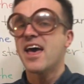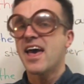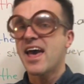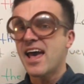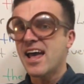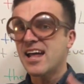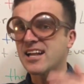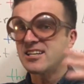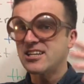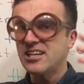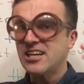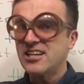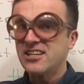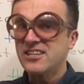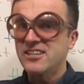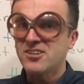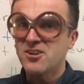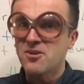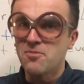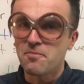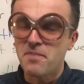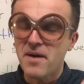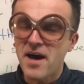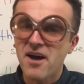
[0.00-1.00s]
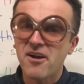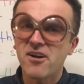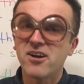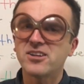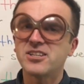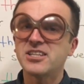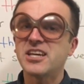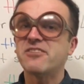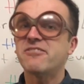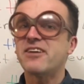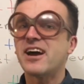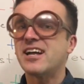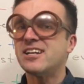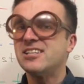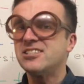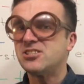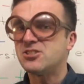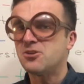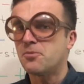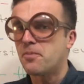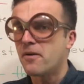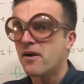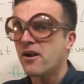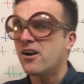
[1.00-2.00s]
and in comparative and
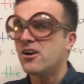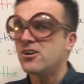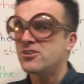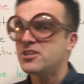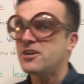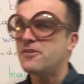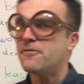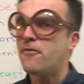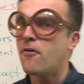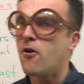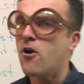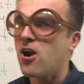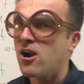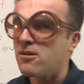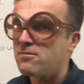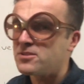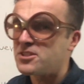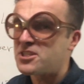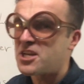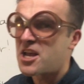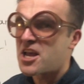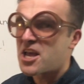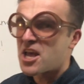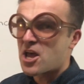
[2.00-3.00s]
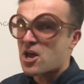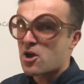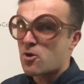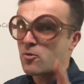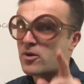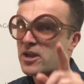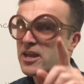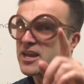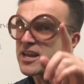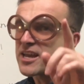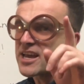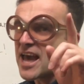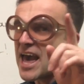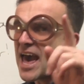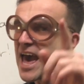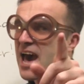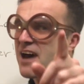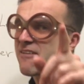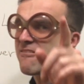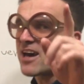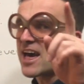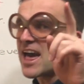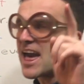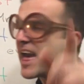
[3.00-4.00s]
superlative forms we
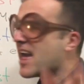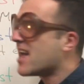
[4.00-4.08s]
have